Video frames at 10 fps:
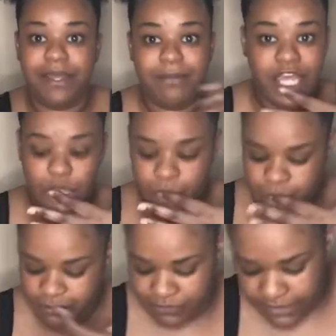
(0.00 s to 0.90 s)
Man,
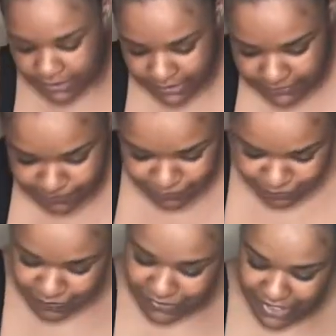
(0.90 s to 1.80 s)

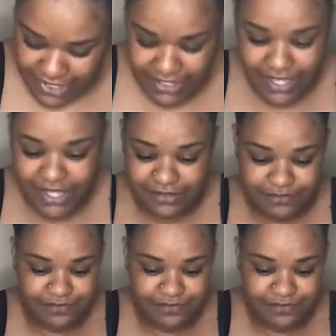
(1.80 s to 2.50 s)
and yeah,